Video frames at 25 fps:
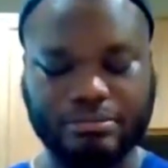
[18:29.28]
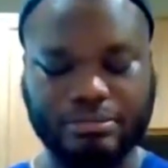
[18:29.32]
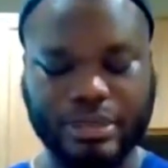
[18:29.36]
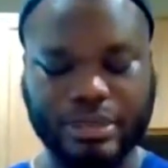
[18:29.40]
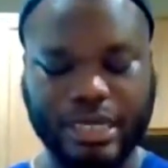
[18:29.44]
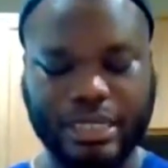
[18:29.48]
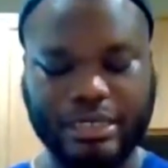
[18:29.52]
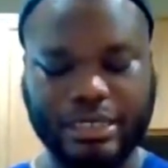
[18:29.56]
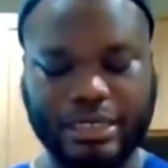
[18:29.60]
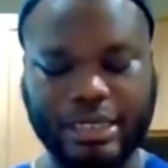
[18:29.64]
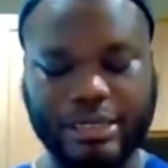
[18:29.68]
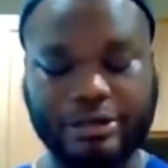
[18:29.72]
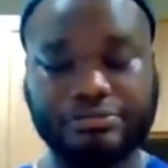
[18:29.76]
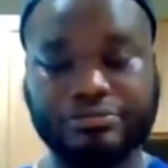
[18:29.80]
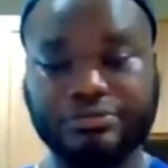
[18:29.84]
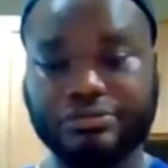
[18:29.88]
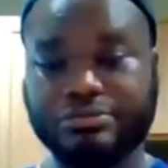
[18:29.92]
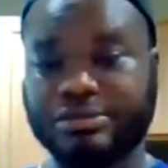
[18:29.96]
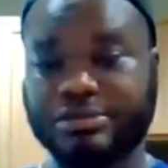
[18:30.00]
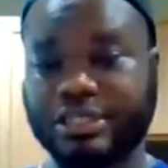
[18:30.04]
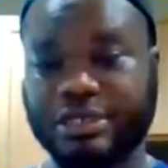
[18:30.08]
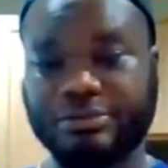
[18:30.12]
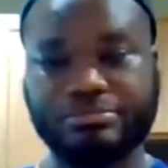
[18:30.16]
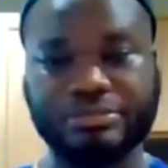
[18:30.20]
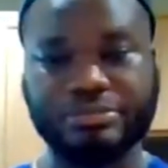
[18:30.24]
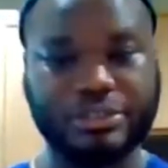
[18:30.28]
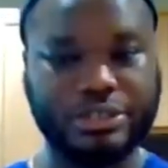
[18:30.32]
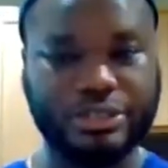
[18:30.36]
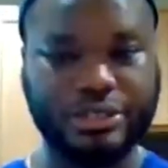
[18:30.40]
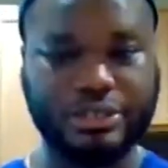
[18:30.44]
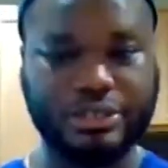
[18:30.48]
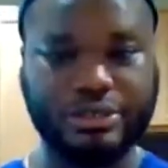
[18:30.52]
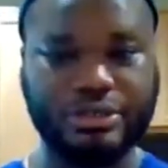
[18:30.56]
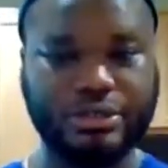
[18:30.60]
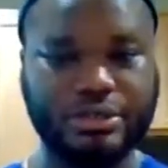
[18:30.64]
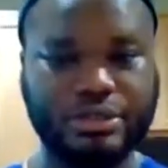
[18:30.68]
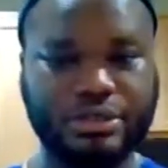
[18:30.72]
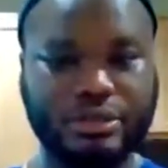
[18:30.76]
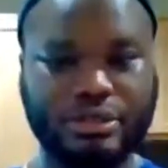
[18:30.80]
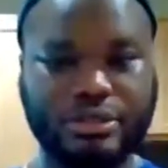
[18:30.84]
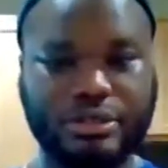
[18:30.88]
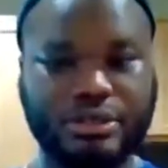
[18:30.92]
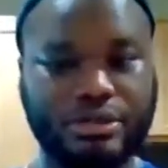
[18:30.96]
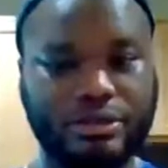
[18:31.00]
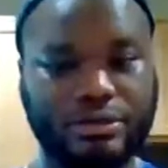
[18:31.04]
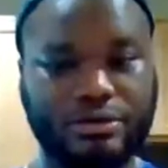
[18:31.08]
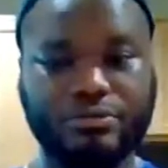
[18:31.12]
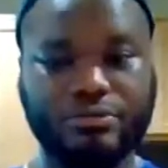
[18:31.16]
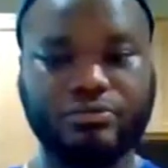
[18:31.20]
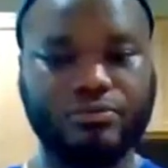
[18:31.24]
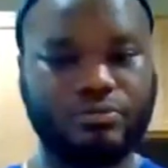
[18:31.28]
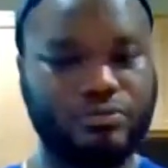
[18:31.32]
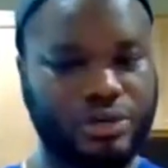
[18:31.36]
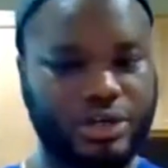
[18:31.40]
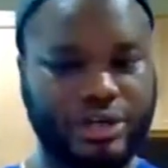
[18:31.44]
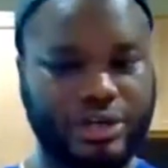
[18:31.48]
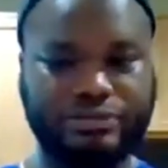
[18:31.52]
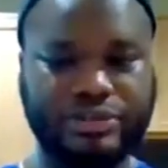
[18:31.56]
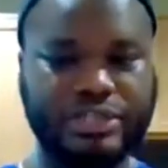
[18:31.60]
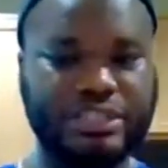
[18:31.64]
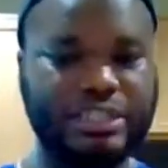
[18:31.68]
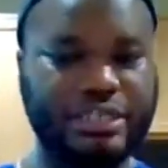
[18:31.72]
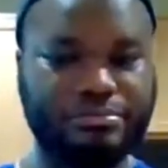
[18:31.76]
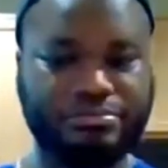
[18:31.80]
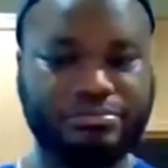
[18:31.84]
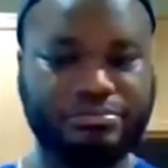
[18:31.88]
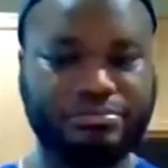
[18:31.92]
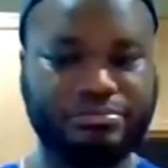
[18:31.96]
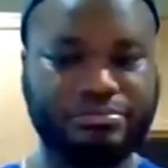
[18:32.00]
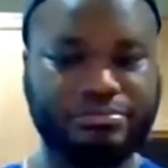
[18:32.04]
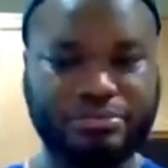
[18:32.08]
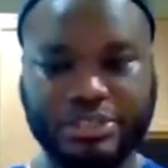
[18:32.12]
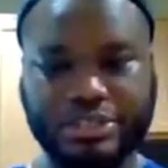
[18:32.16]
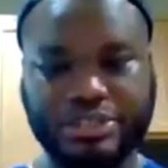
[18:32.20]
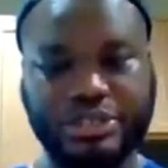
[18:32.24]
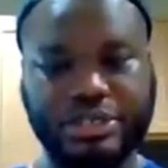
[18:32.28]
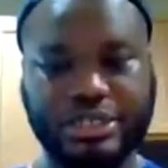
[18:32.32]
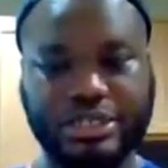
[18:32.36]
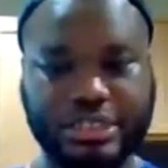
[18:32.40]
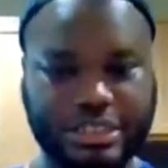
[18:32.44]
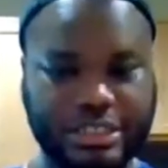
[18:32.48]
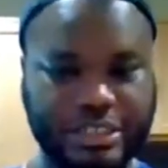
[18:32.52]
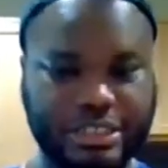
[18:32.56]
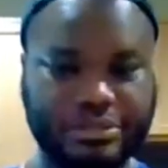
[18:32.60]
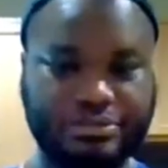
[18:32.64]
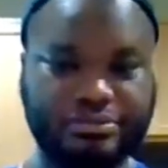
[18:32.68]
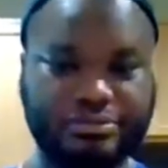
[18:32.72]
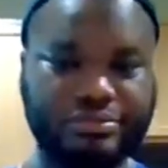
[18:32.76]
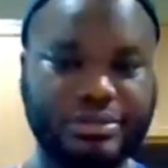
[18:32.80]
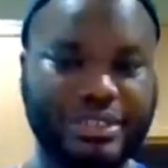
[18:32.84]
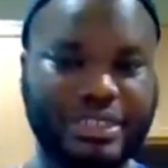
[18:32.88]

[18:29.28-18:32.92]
at like room temperature, whatever temperature it is.